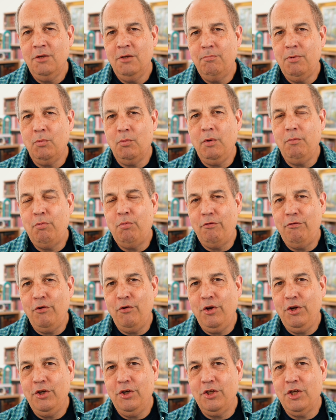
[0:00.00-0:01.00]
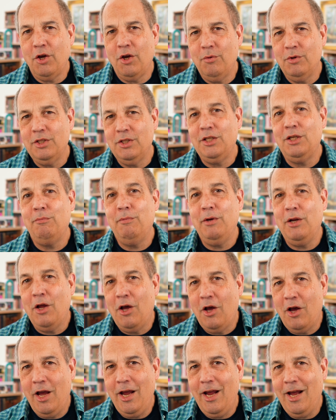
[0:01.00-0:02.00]
But we prefer you to go a little bit
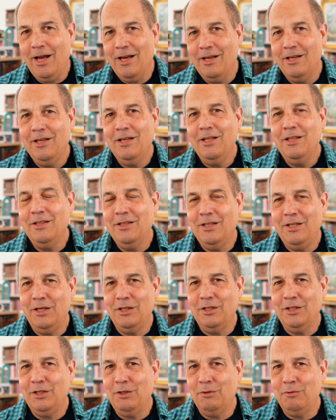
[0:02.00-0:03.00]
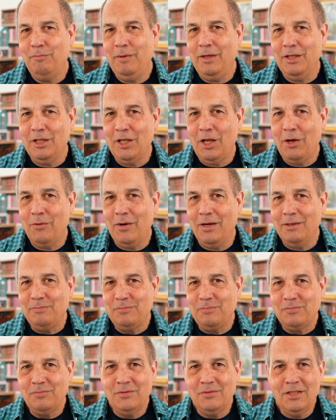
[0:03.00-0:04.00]
higher than a little bit lower.
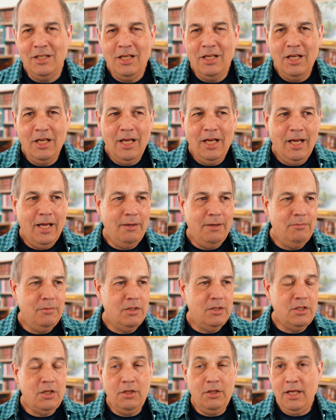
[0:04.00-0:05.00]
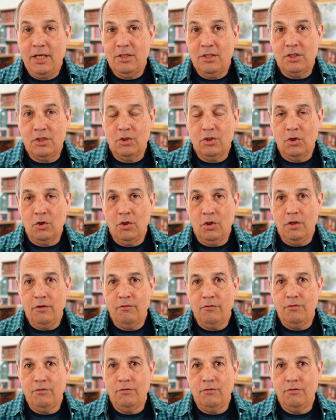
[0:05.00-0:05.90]
So that's all